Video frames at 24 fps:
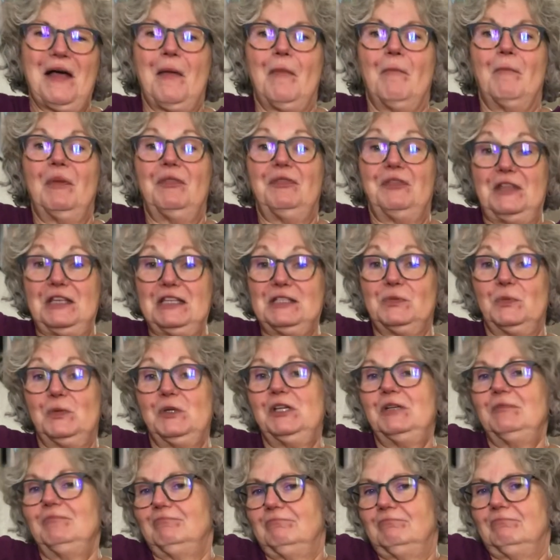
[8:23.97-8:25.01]
But this
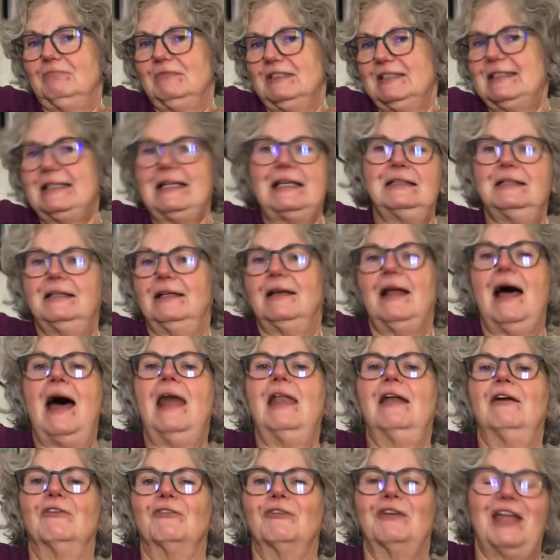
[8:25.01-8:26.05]
one, send it, I
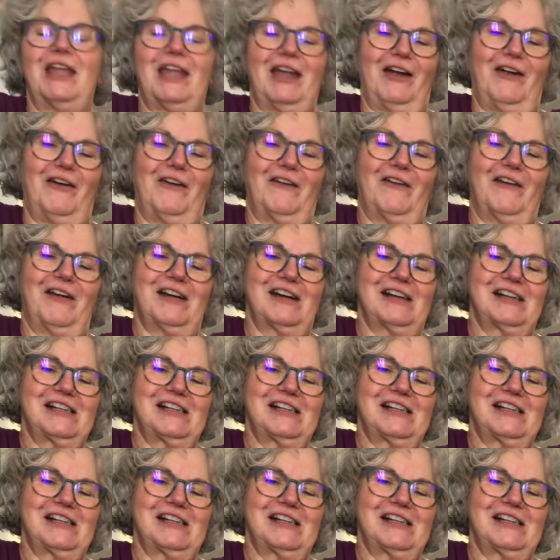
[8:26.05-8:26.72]
don't care.